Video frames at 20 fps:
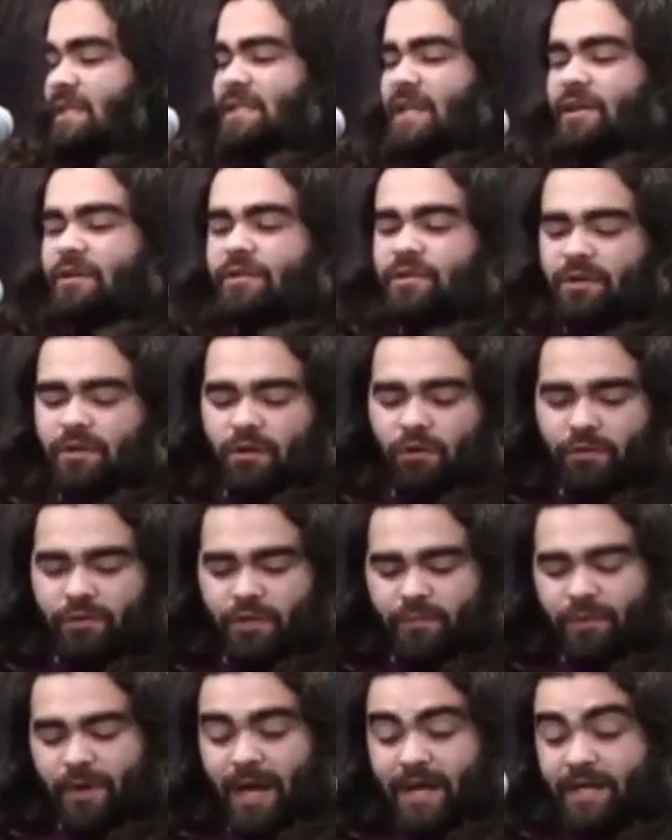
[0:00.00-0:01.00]
like, I know they're an
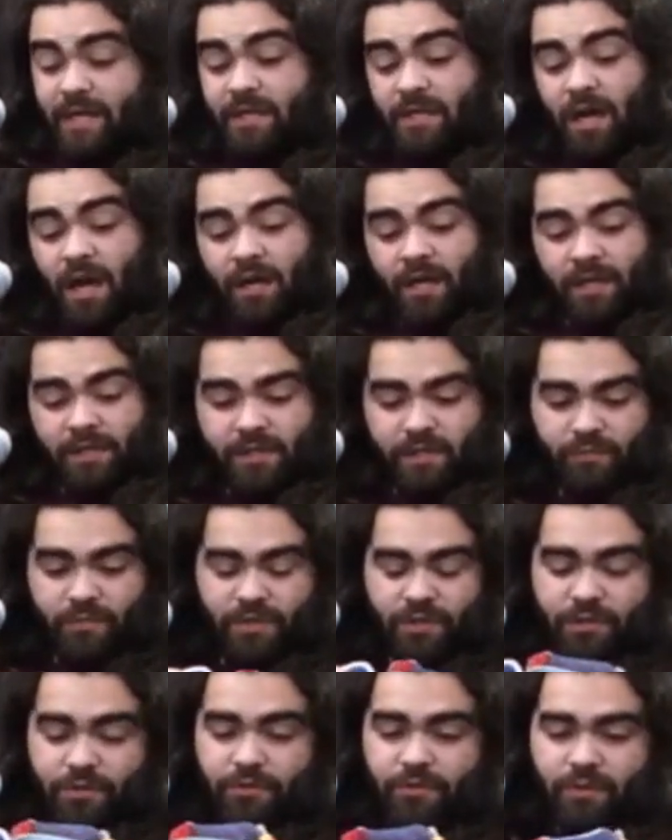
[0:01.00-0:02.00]
older pair. I did not get them
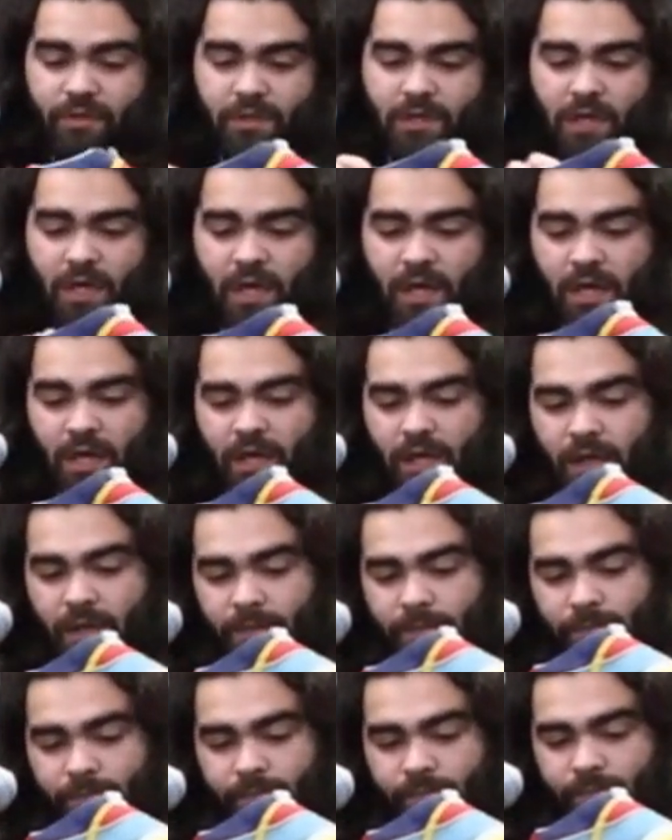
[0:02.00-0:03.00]
new. Uh,
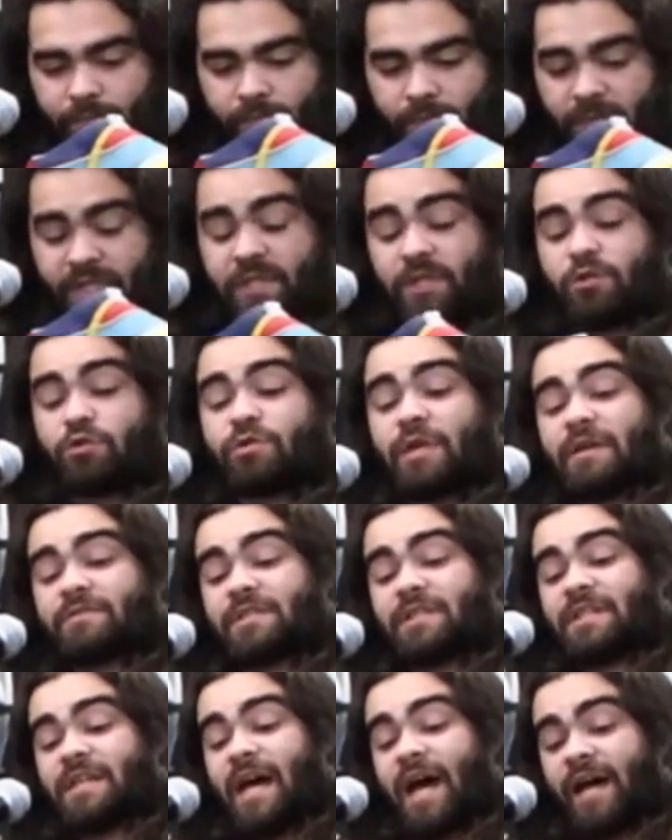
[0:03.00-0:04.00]
this is a
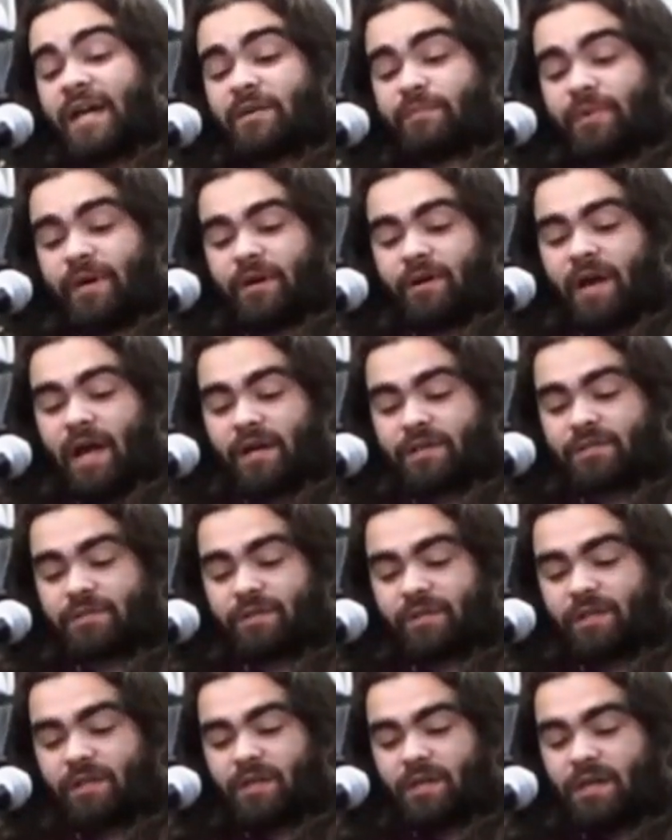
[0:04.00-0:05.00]
2009 pair
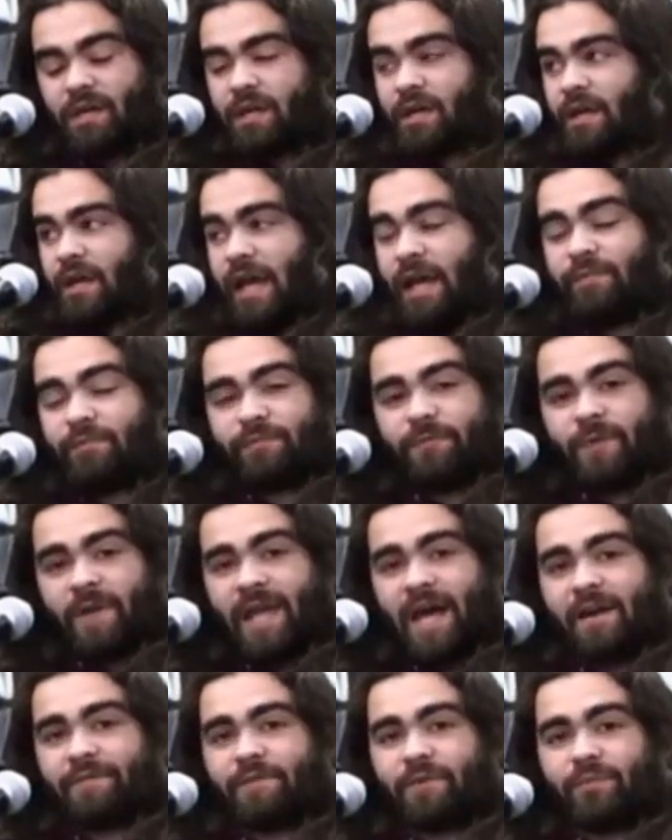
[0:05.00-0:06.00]
actually, Sheesh. and
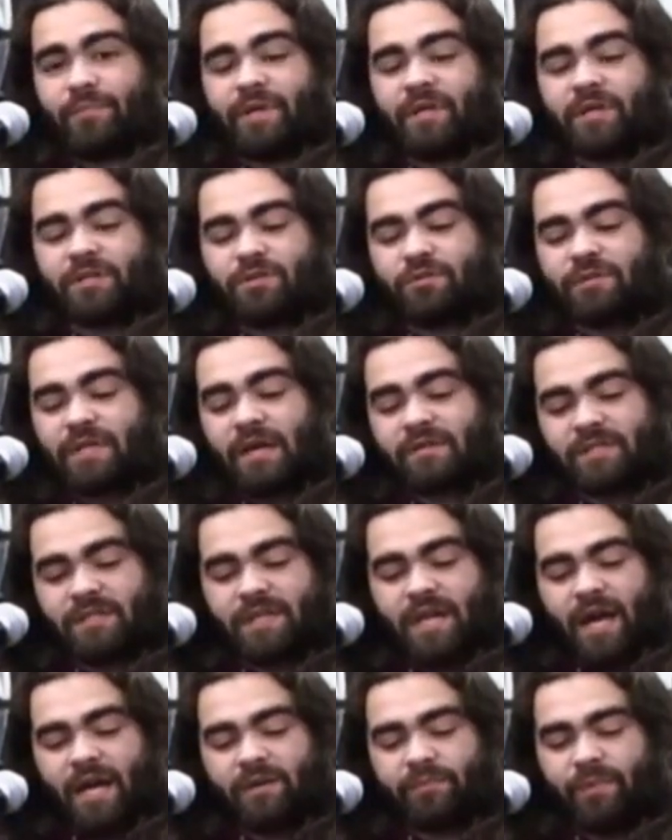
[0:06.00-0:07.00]
yeah, for being a
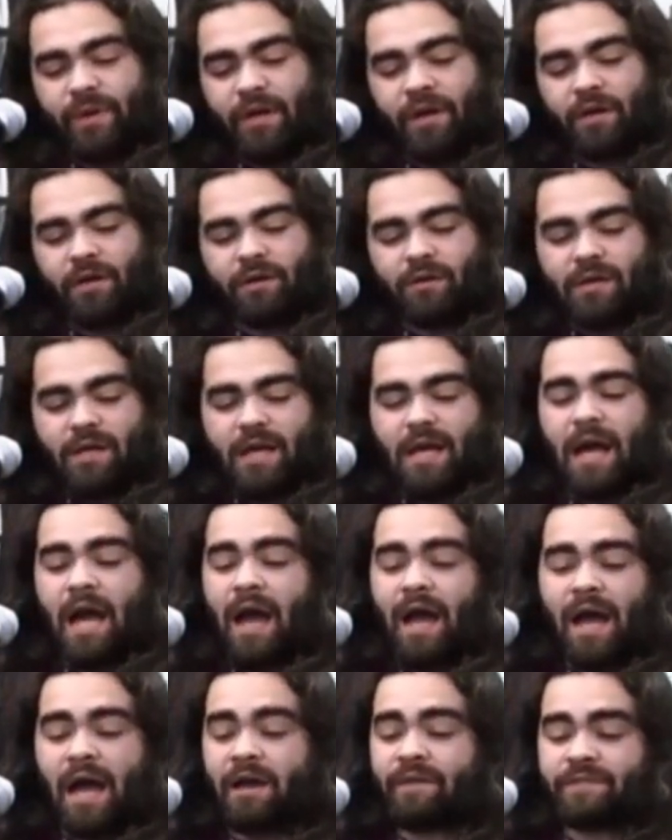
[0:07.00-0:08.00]
2009 pair,
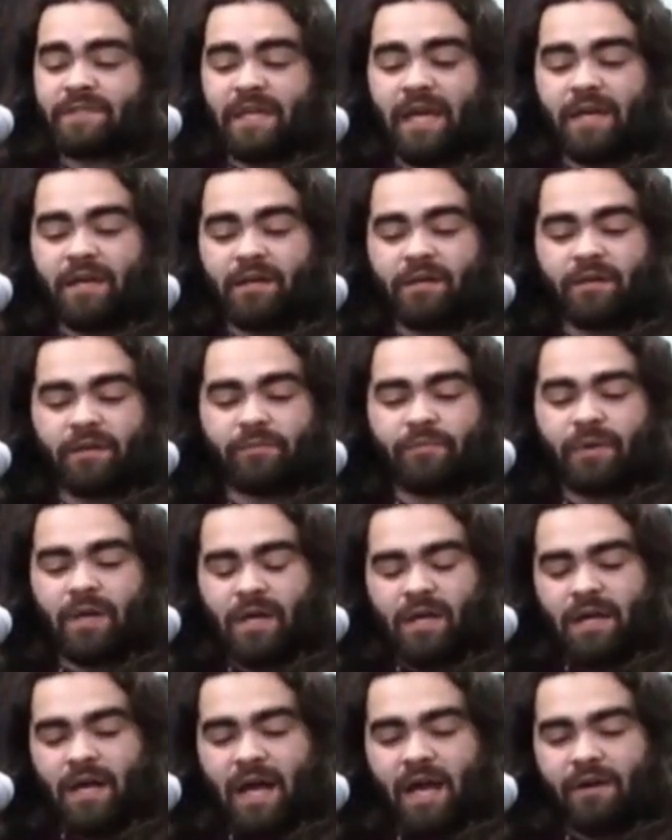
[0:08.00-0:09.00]
I- I've skated them.
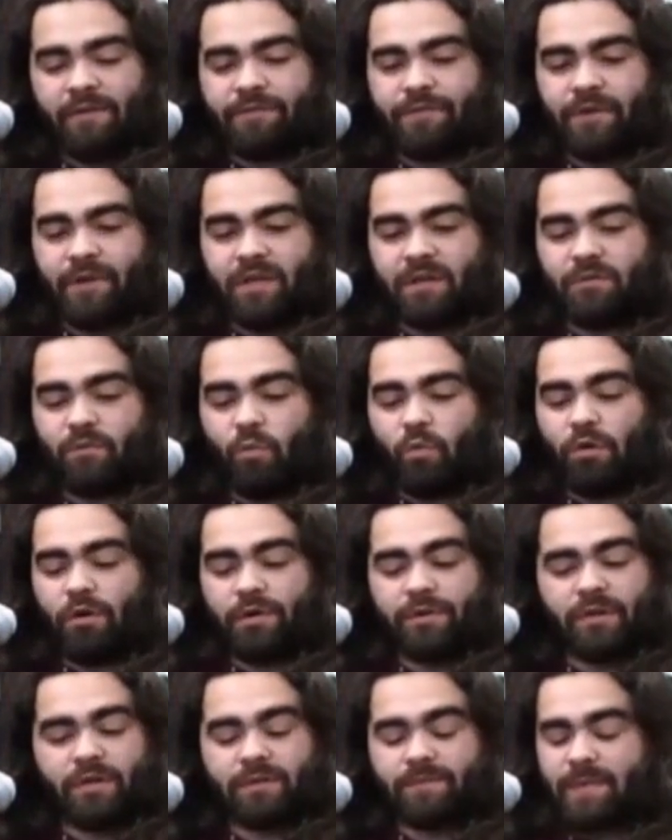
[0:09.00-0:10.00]
I freaking
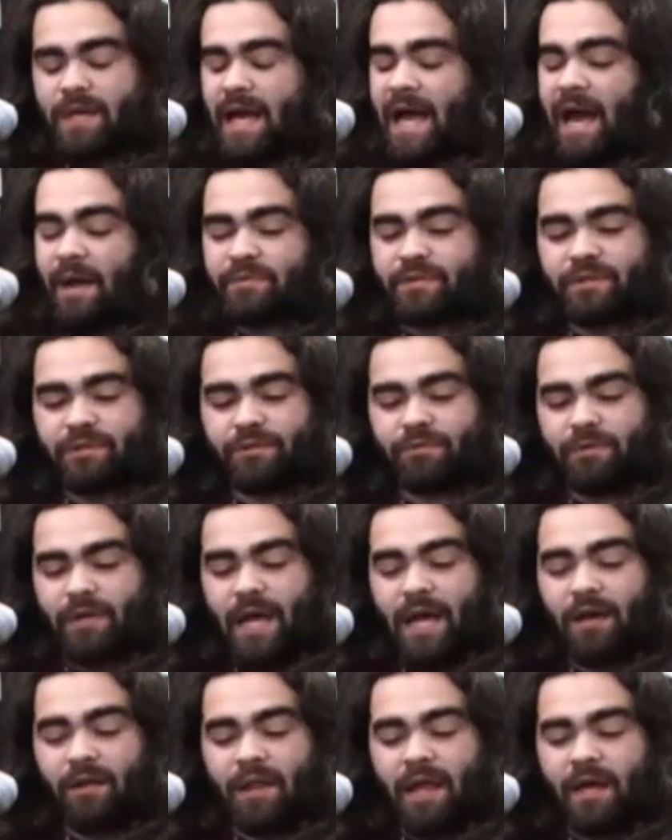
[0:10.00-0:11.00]
worn the absolute
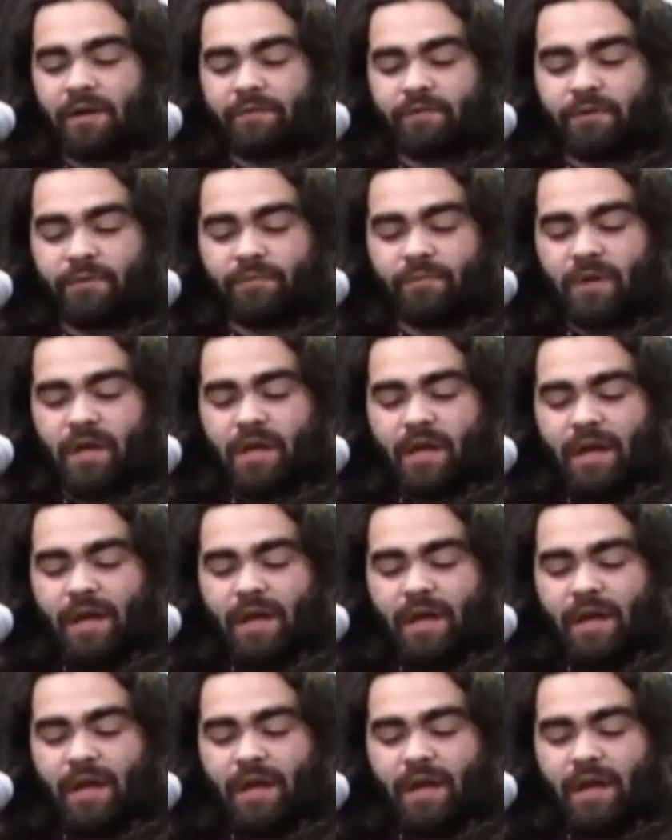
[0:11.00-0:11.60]
hell out of them.